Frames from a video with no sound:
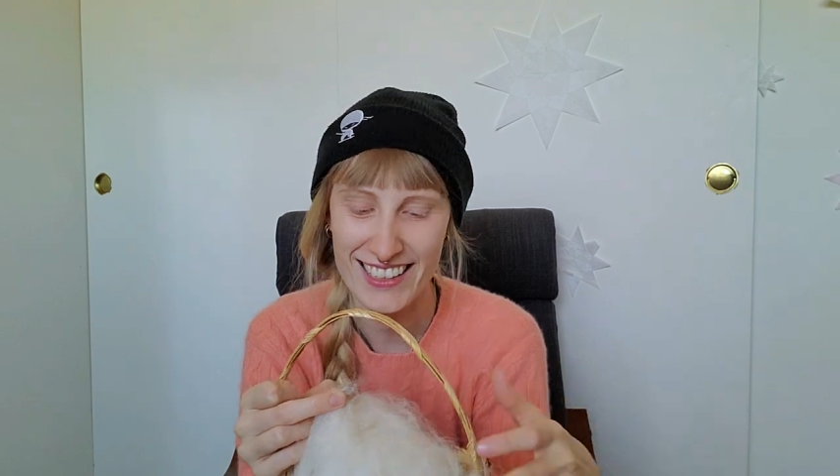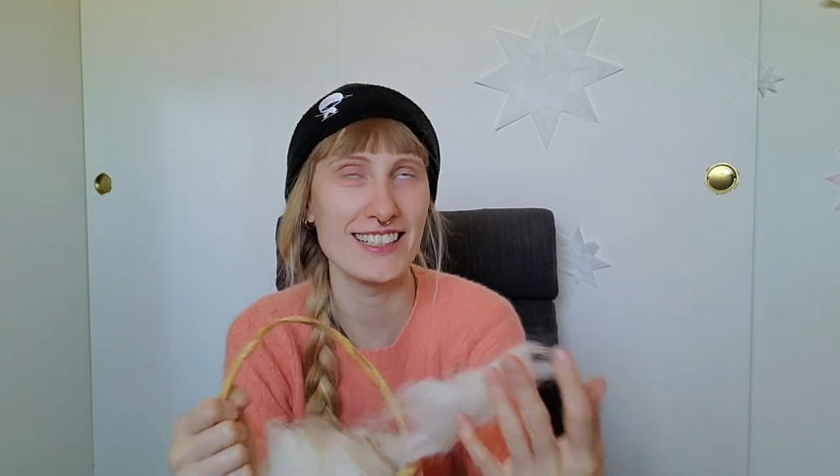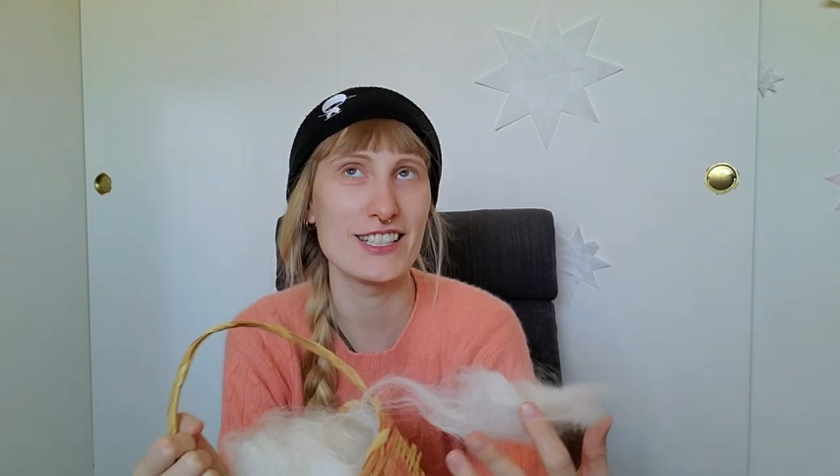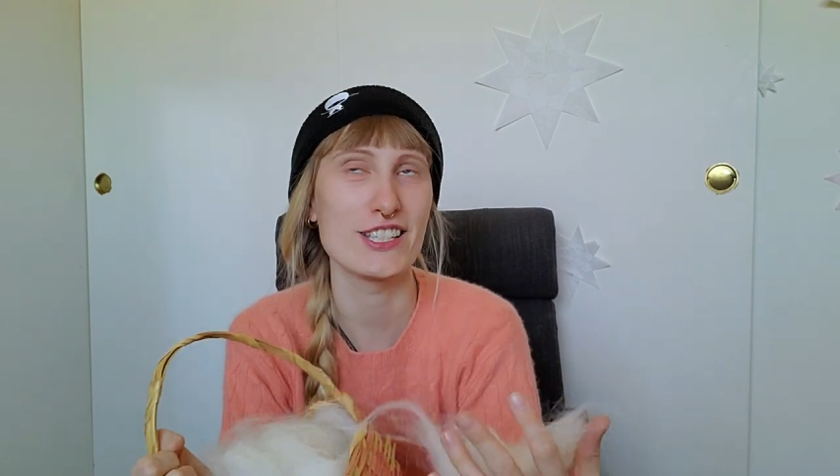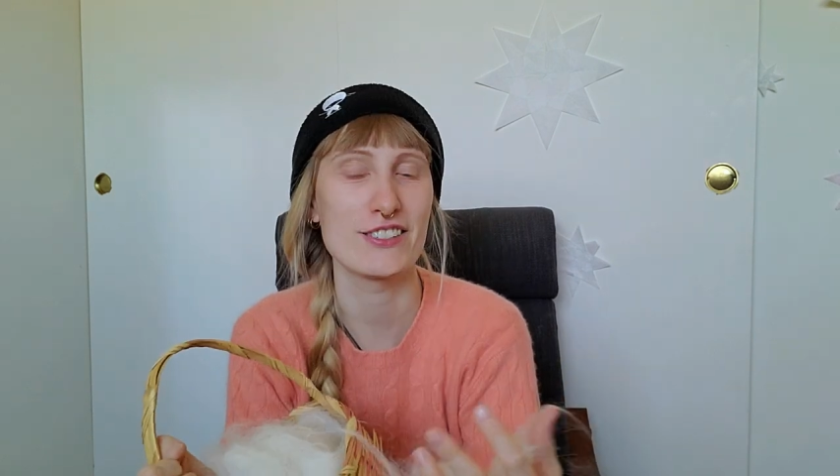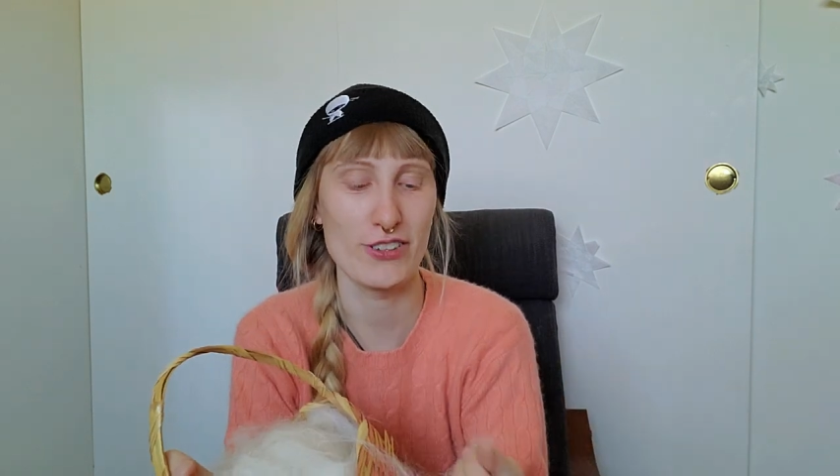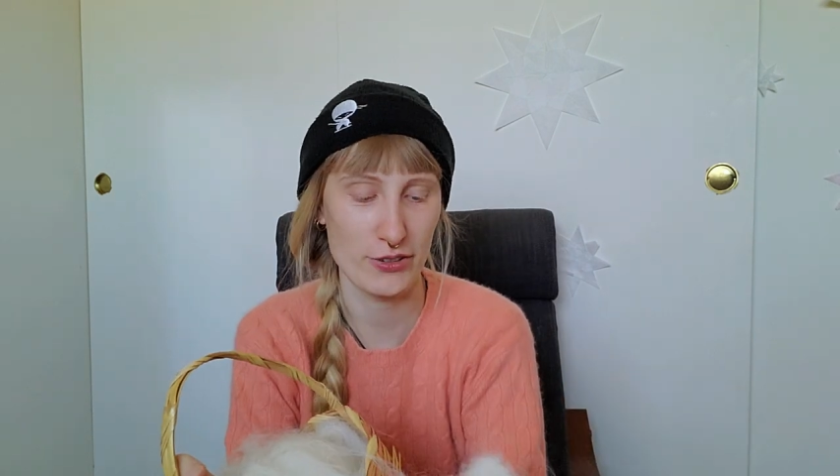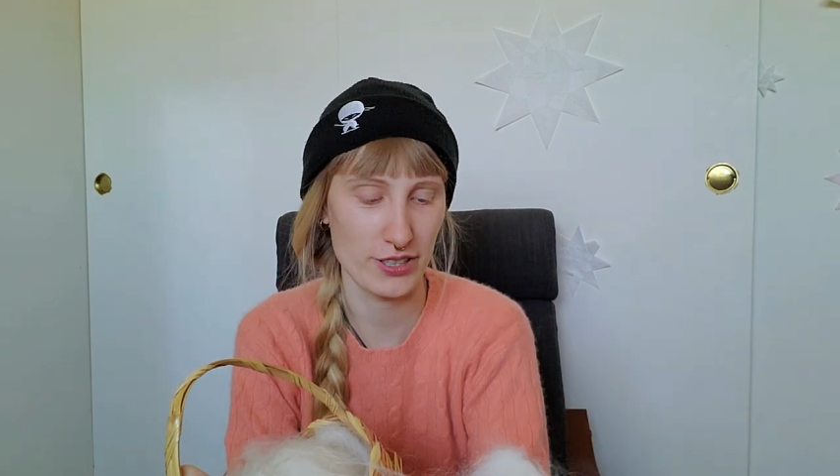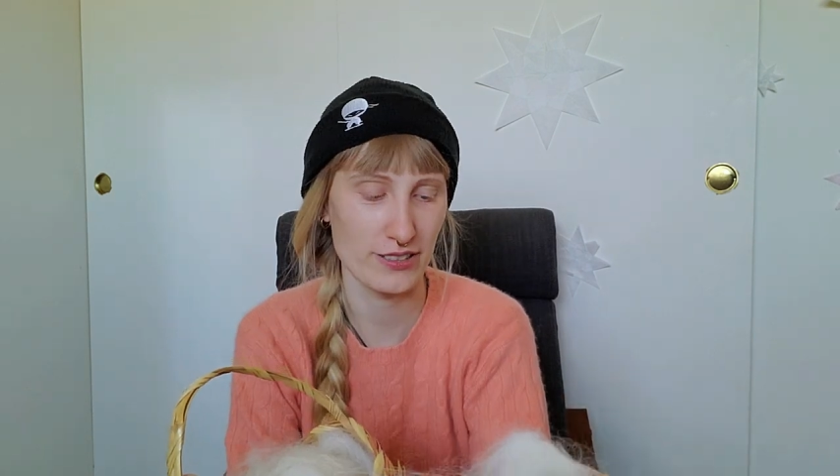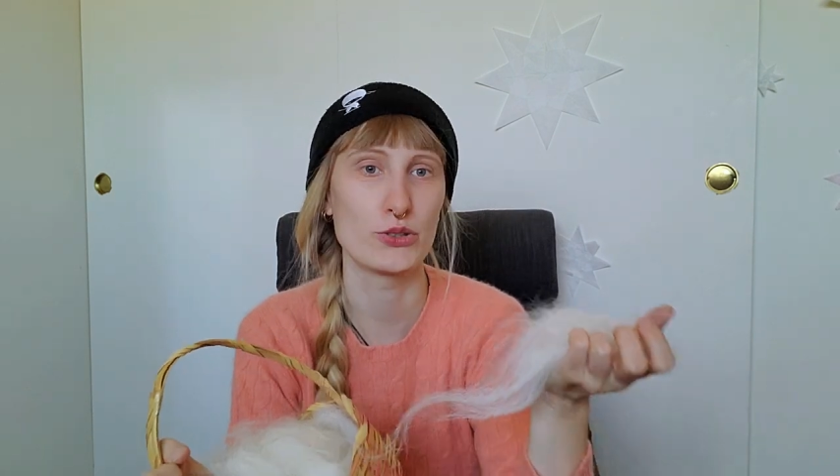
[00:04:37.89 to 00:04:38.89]
It's just
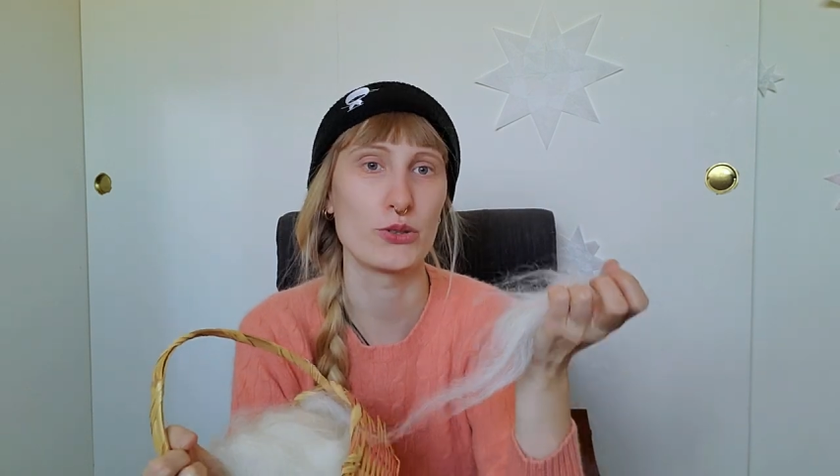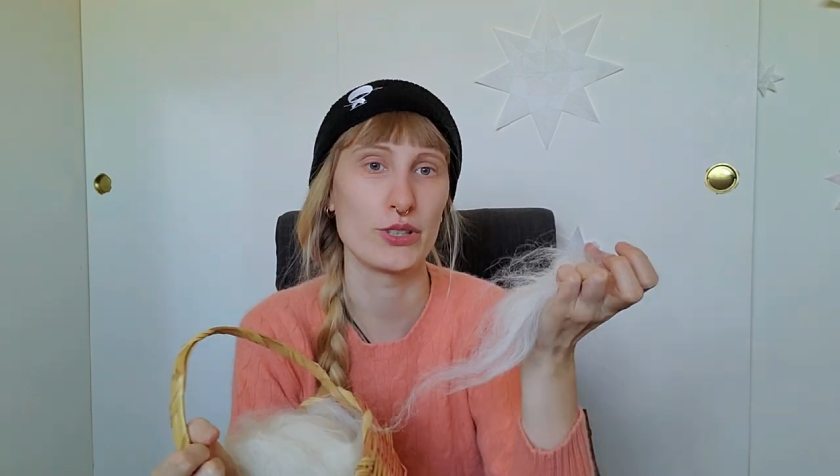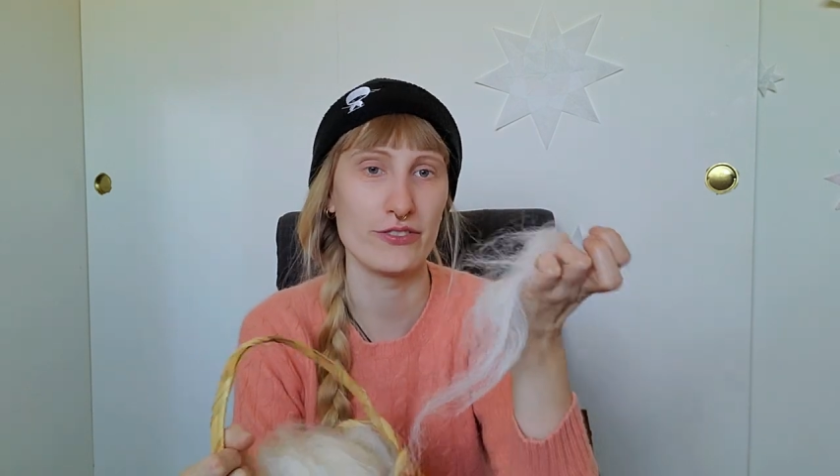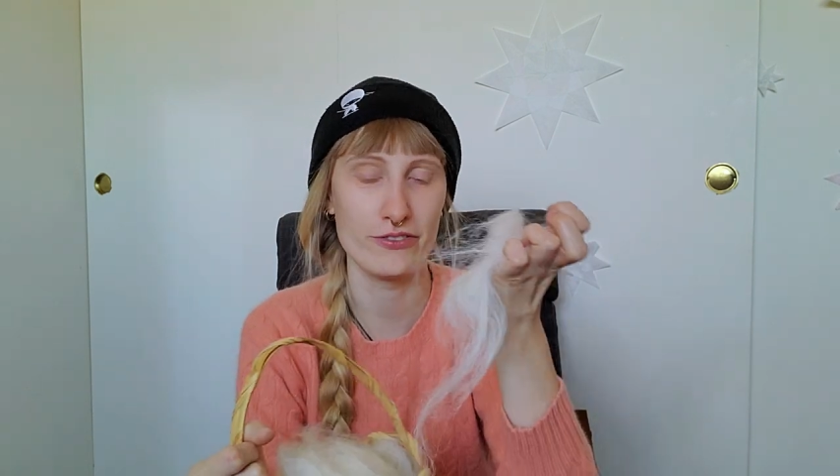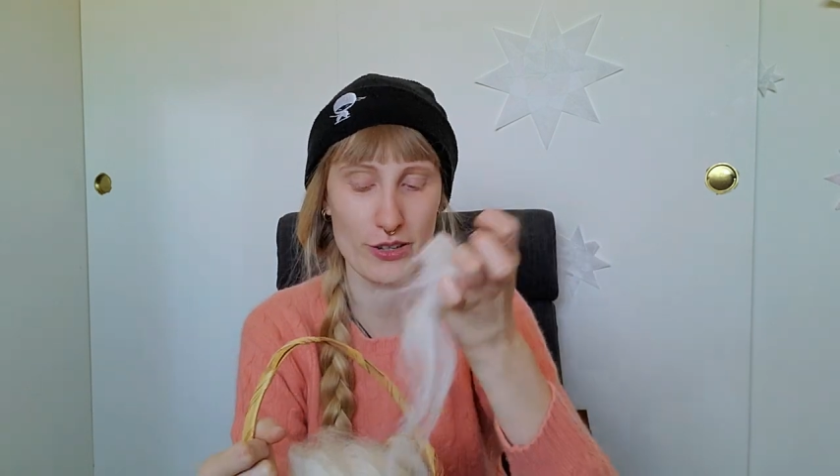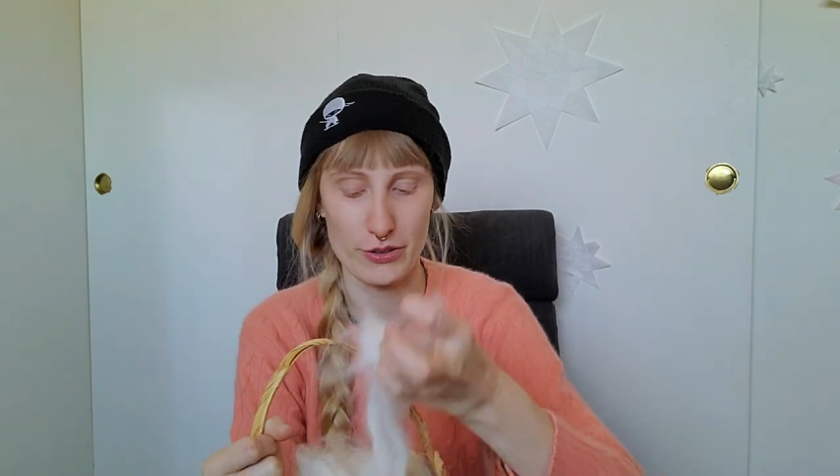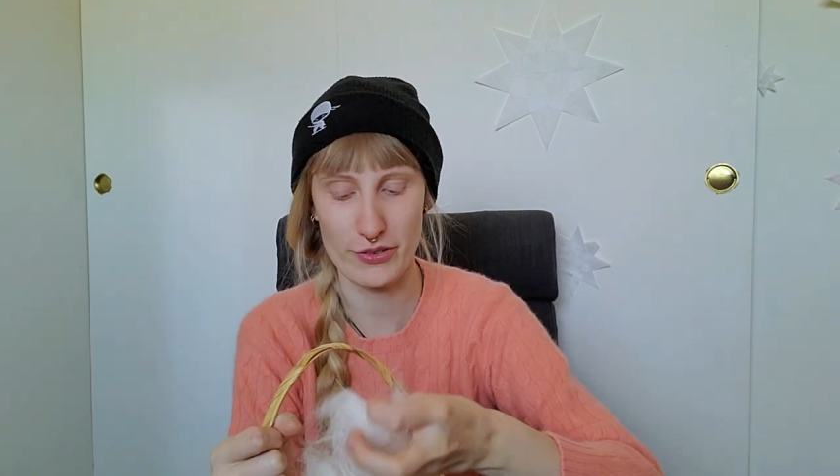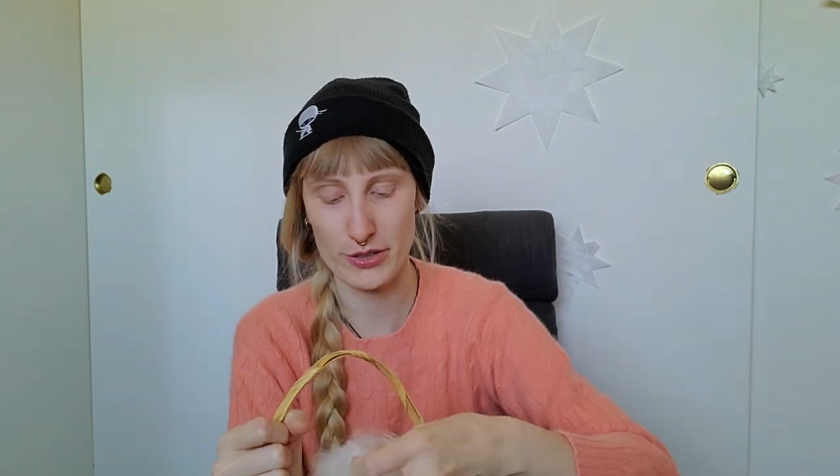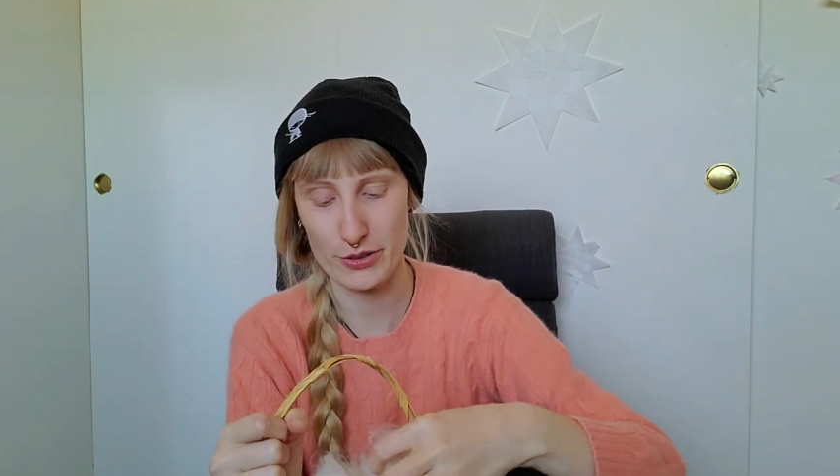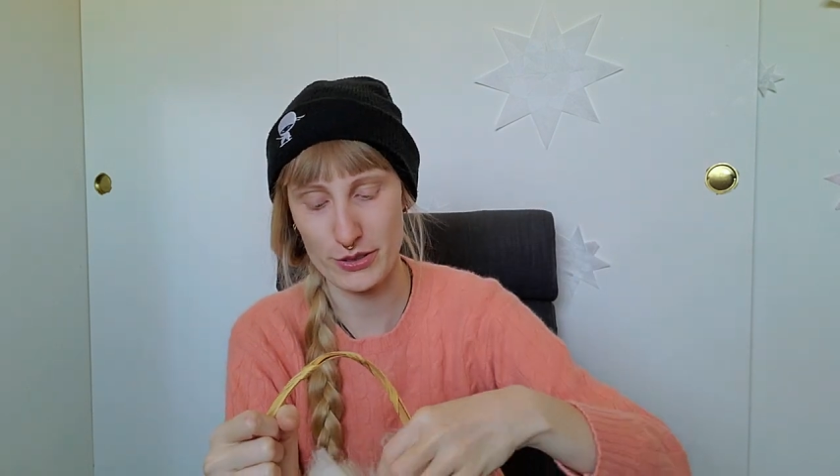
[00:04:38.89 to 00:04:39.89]
very dirty, very,
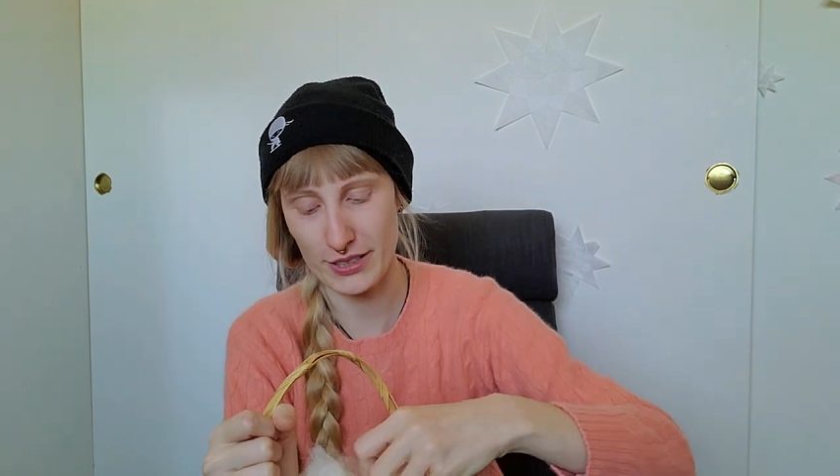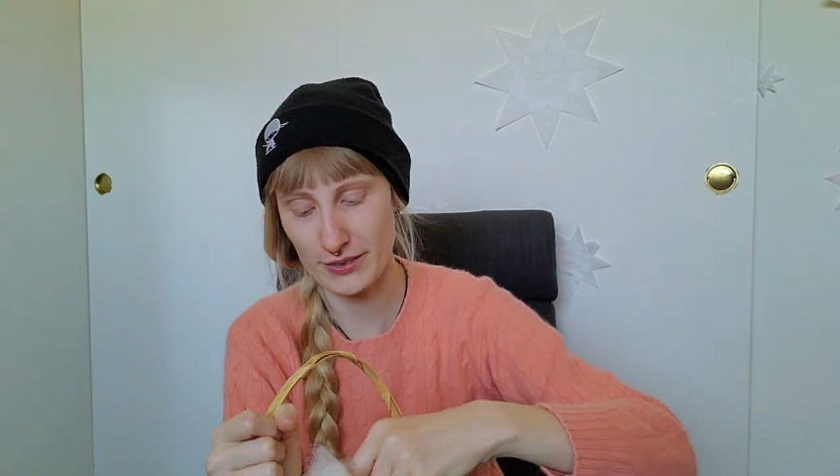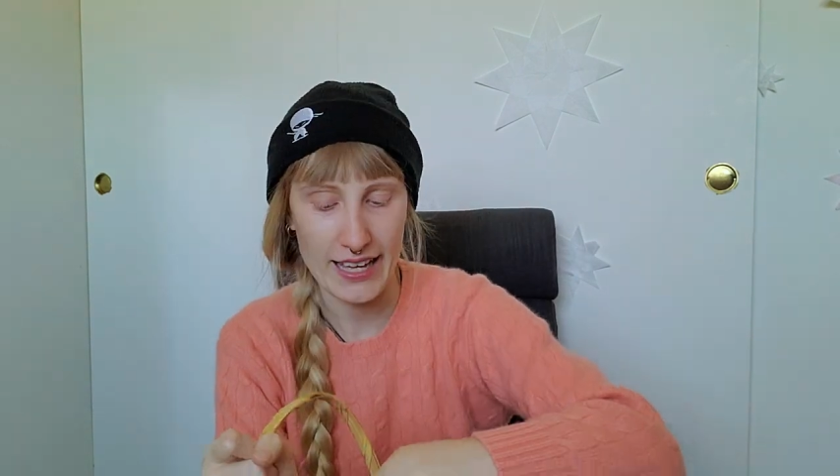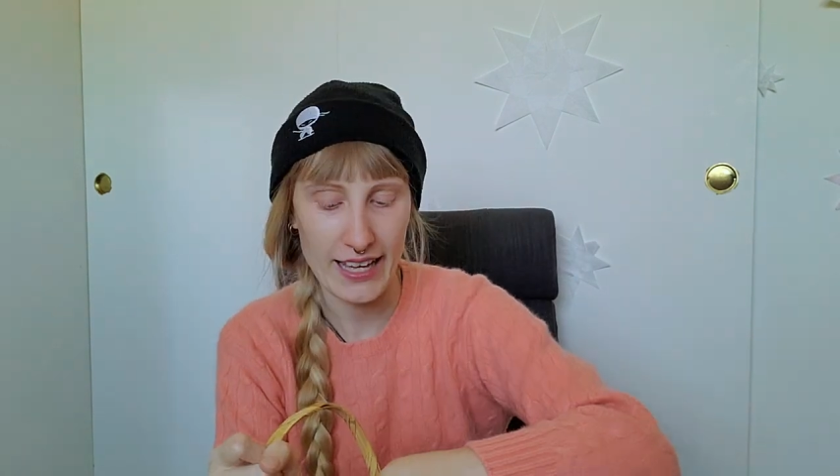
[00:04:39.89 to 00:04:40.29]
very dirty.